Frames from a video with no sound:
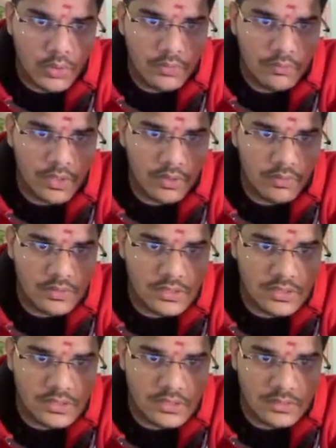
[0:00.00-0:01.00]
what we have
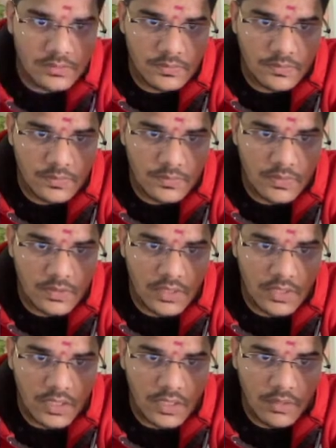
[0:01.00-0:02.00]
discussed,
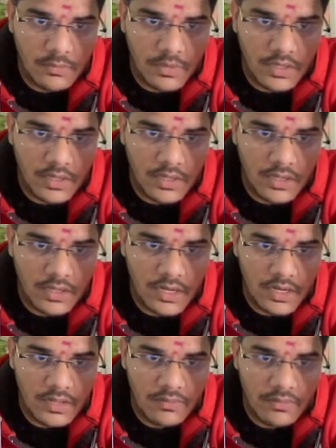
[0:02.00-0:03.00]
gamma
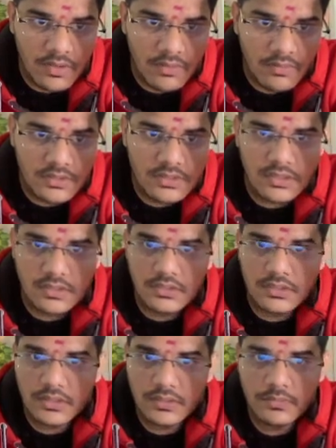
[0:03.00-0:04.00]
dry we have
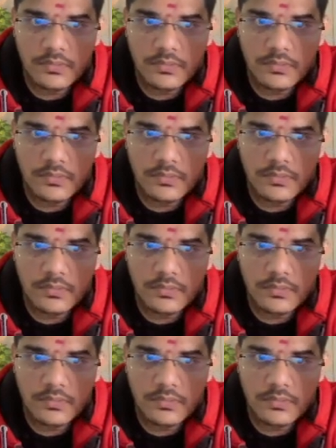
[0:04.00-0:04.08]
discussed.